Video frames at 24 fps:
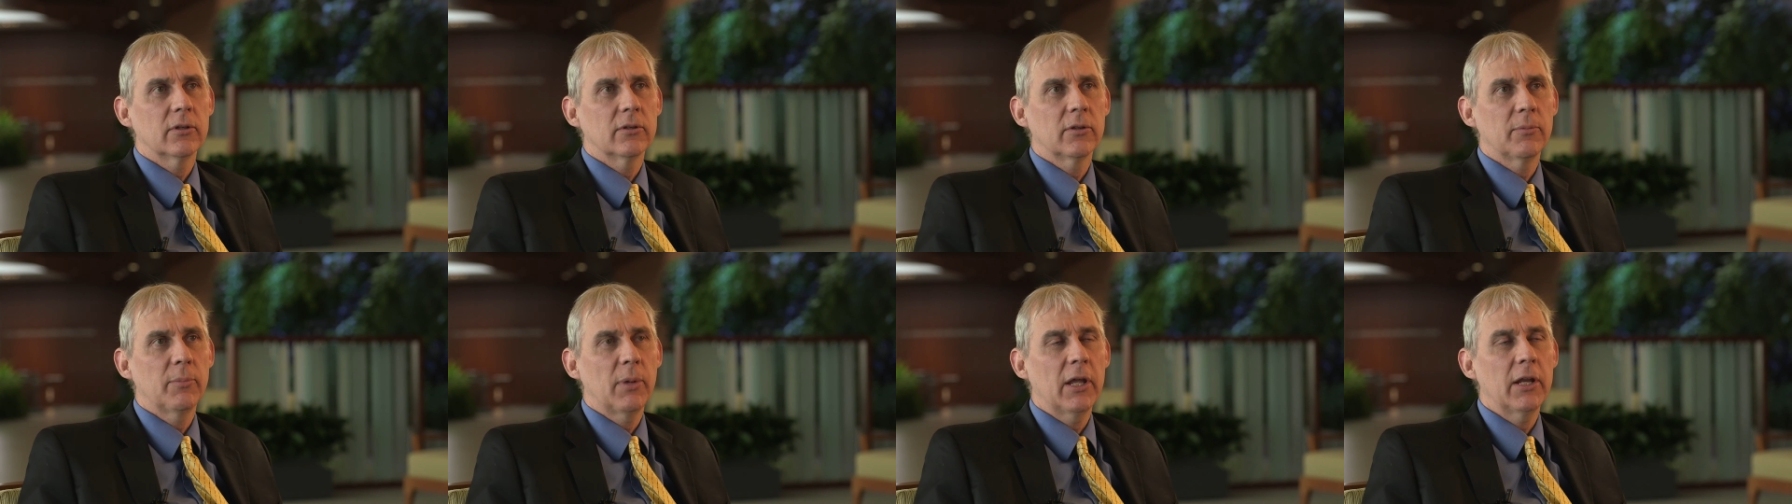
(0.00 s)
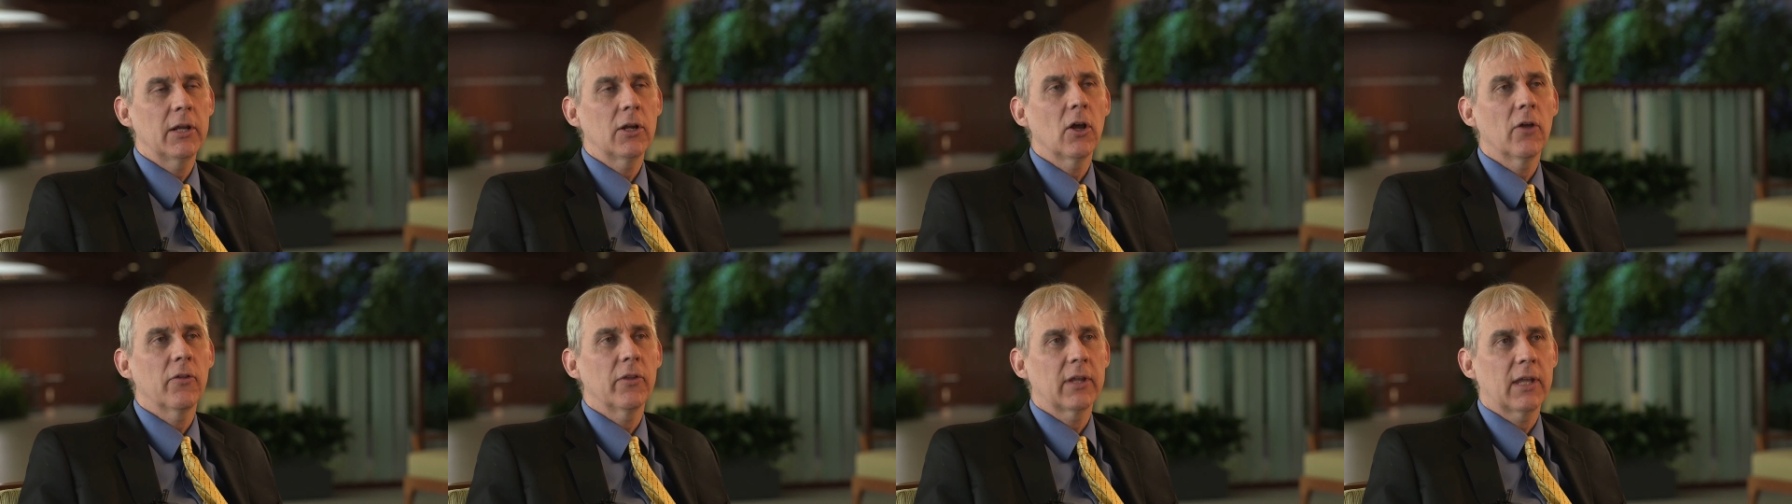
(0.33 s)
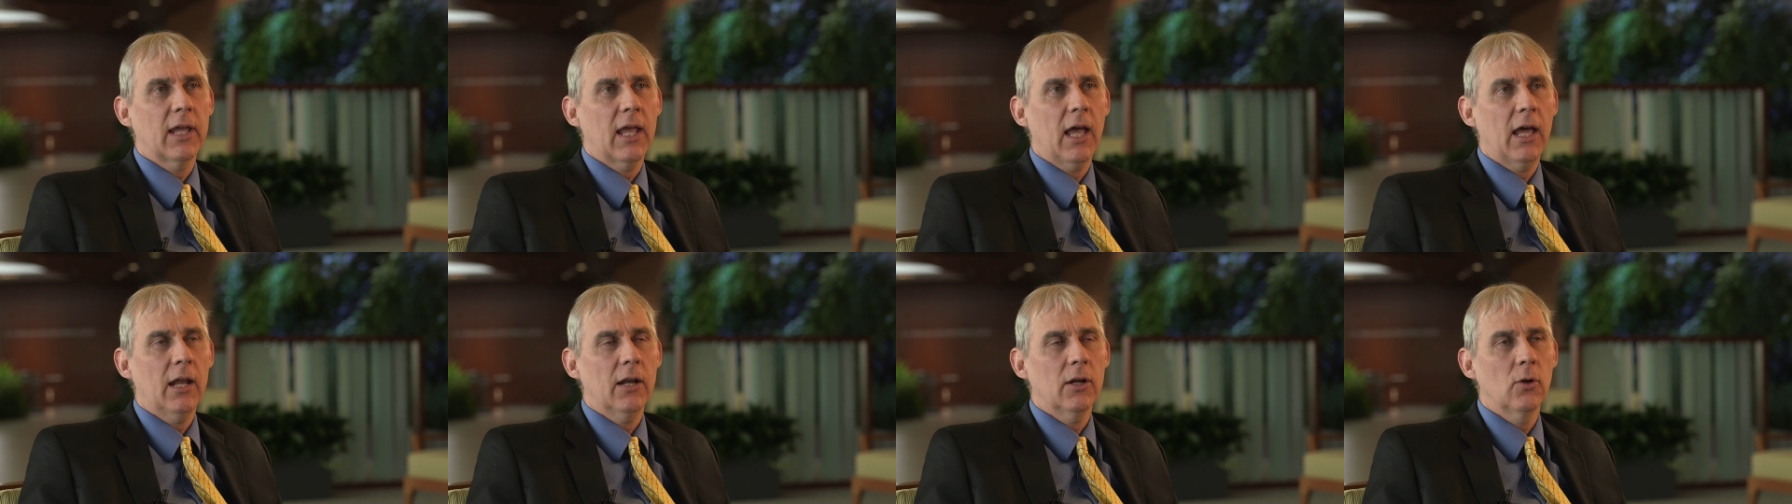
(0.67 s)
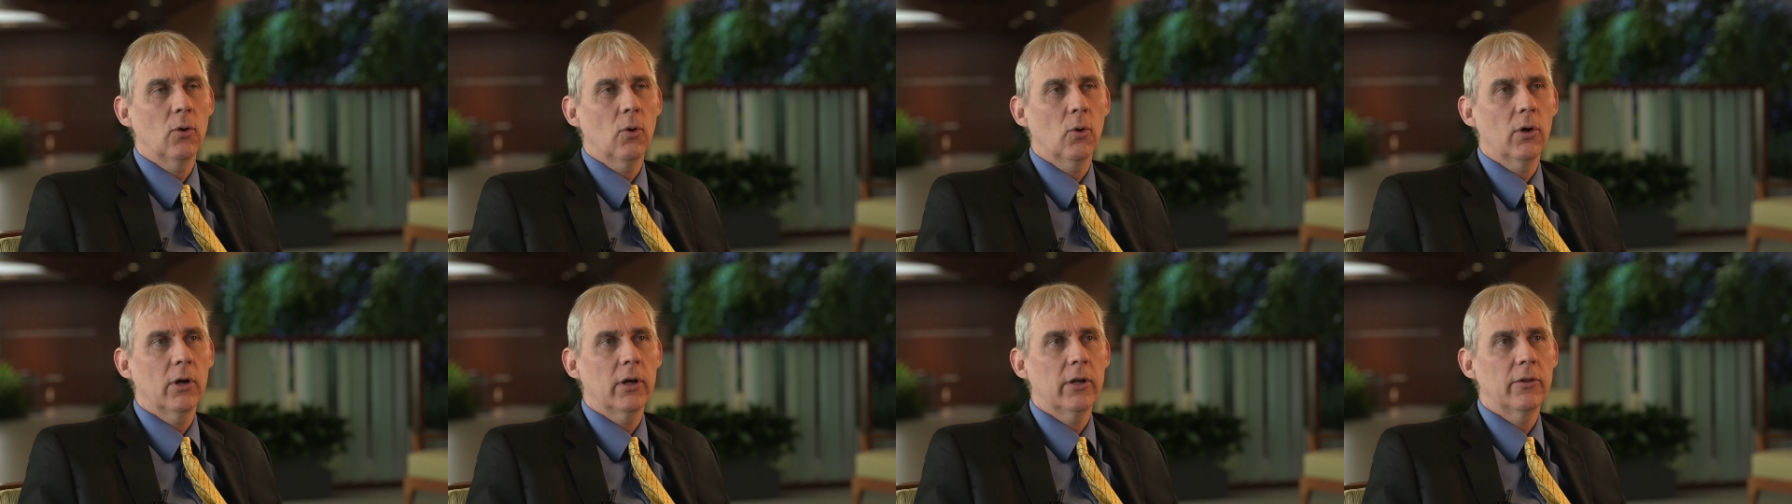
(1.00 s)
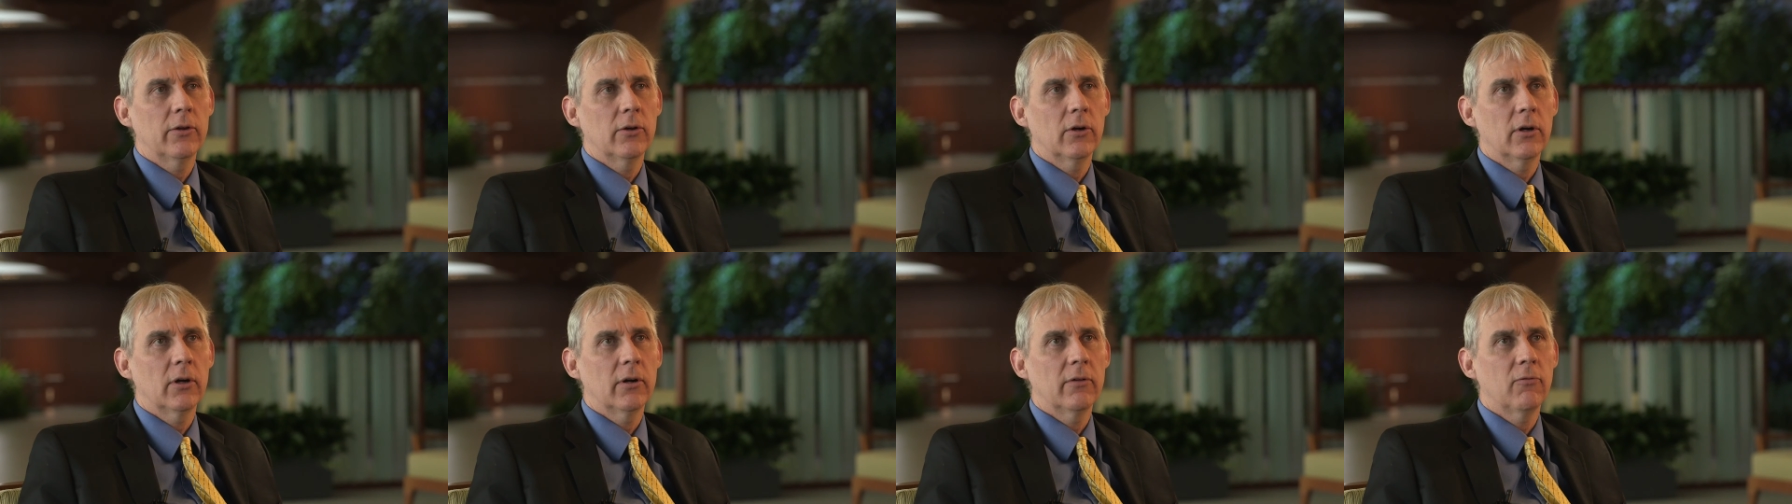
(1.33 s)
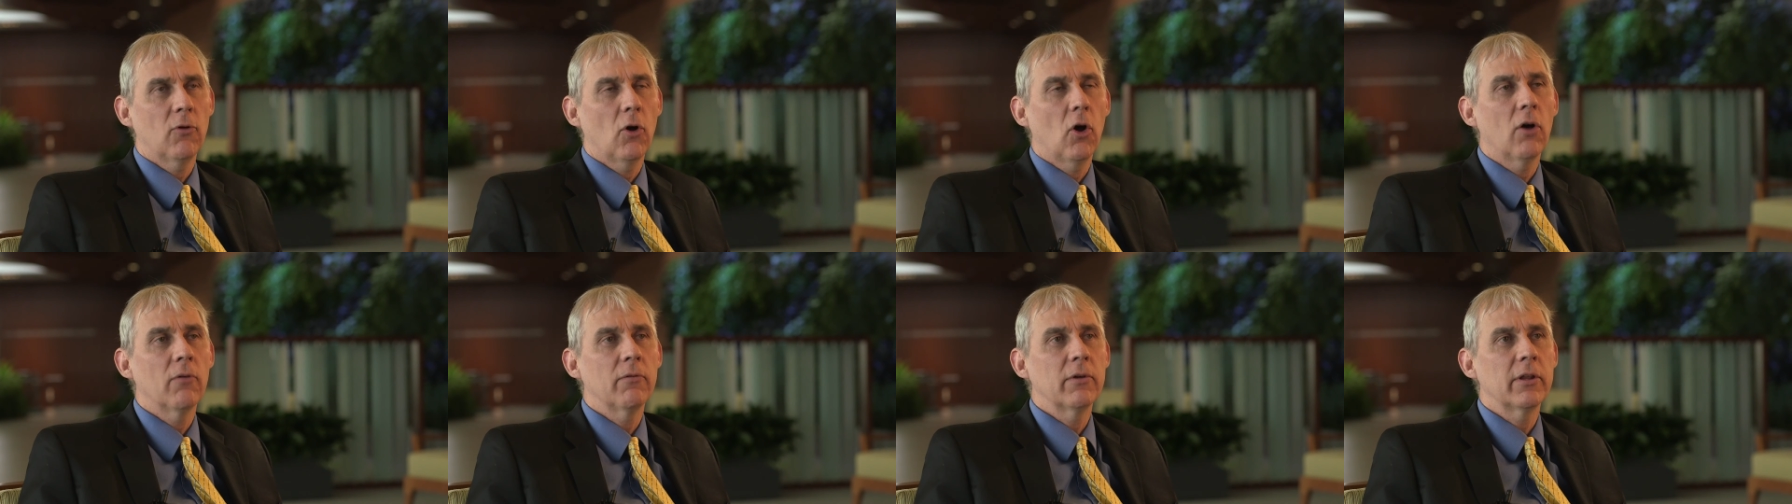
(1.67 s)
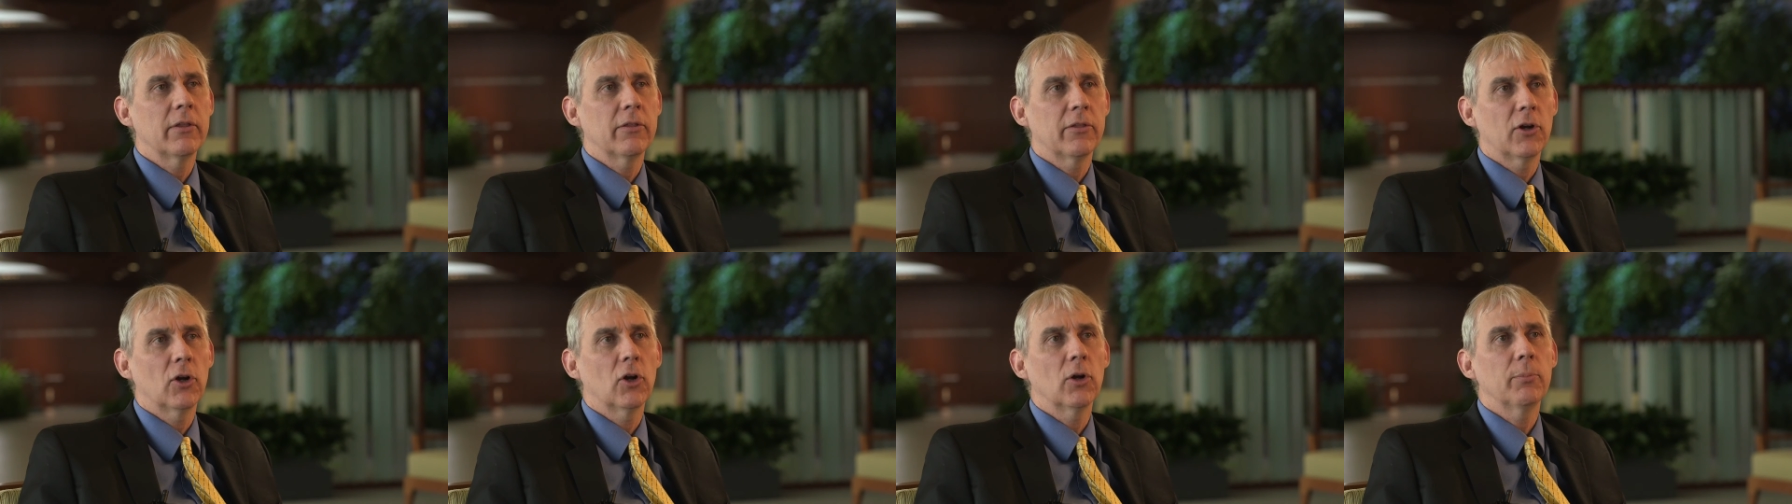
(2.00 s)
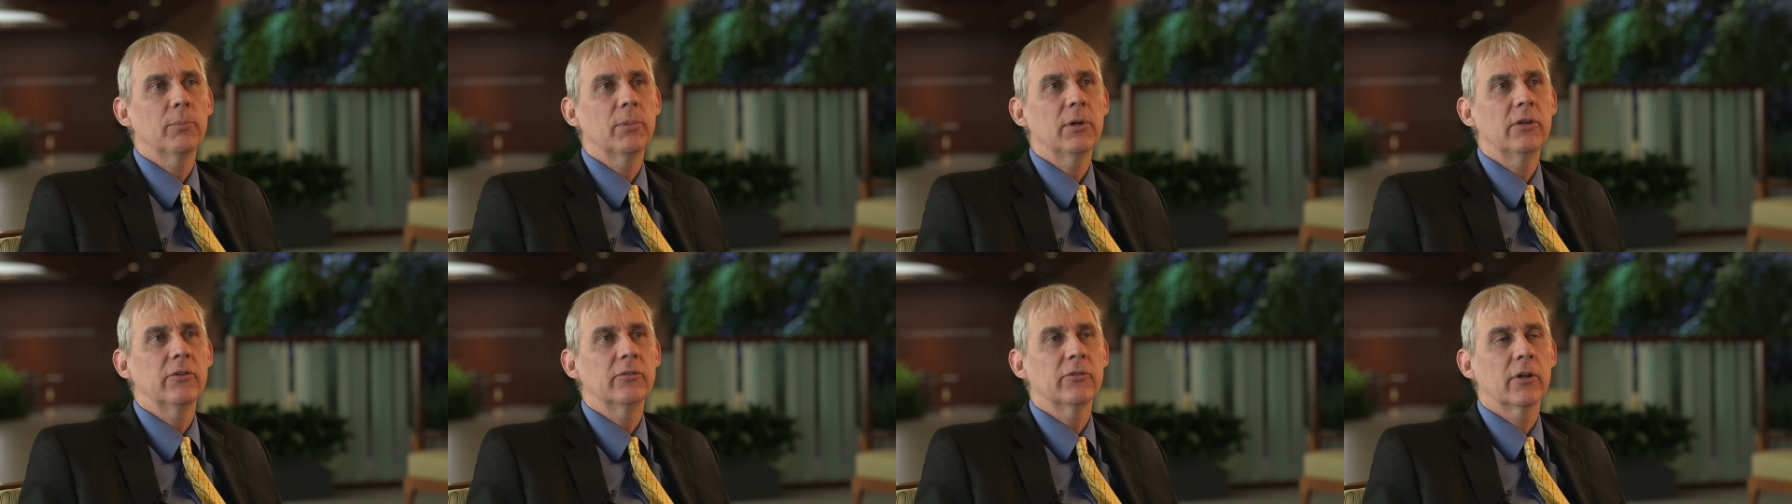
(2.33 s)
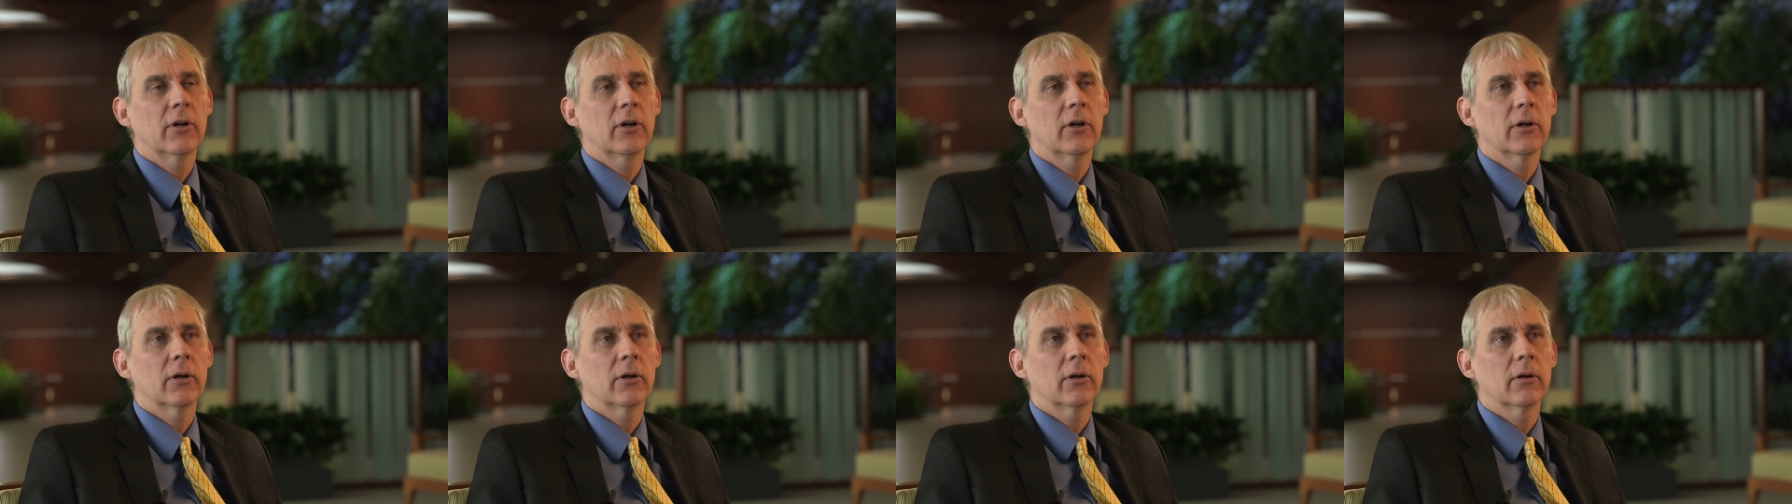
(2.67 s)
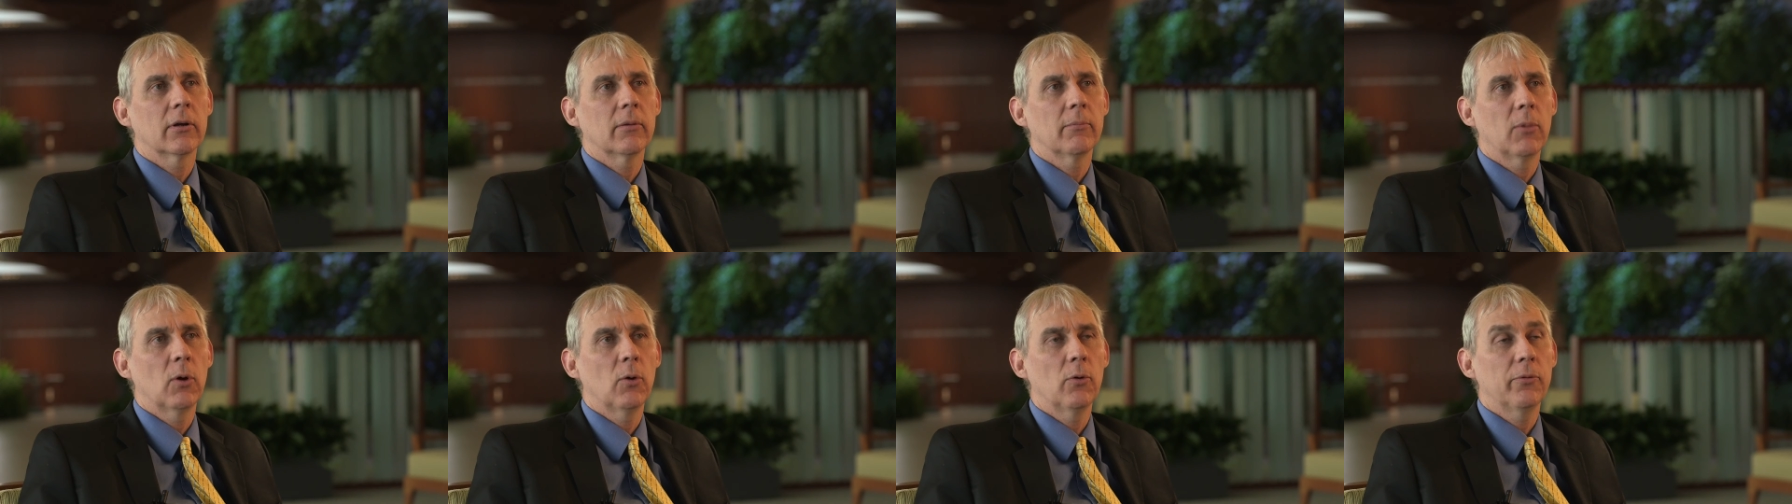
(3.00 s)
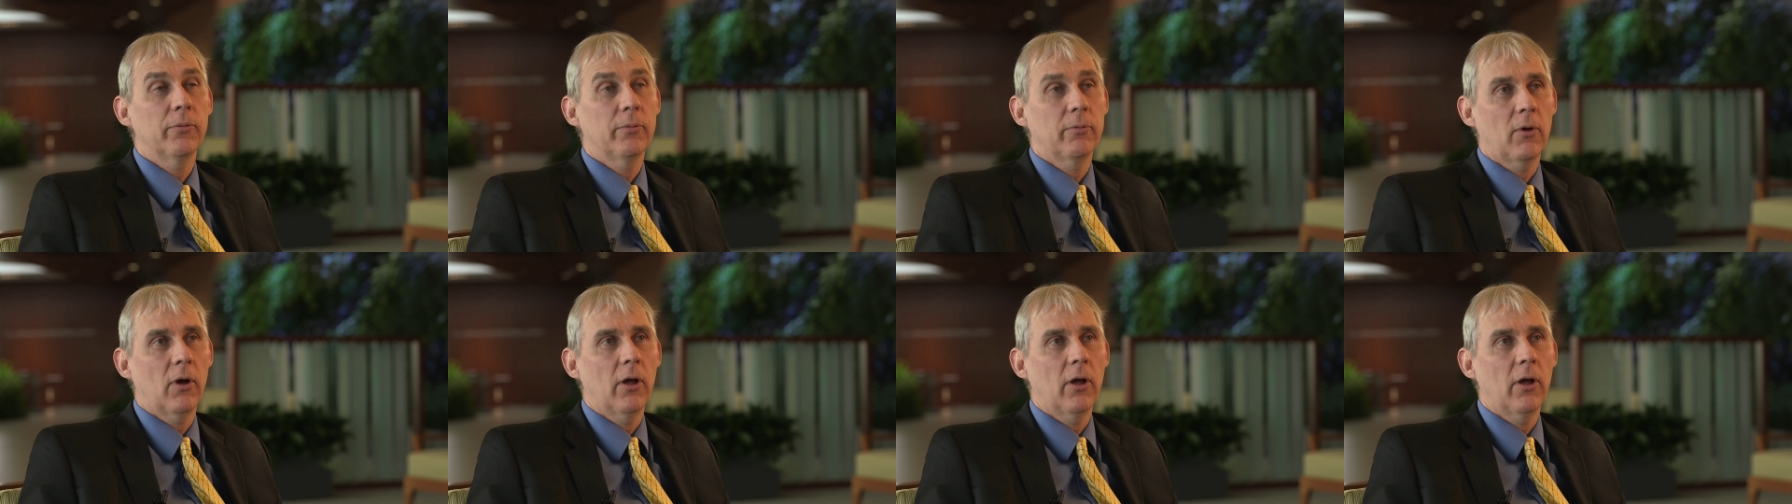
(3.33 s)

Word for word: depending on the category, there are evolving therapies that are both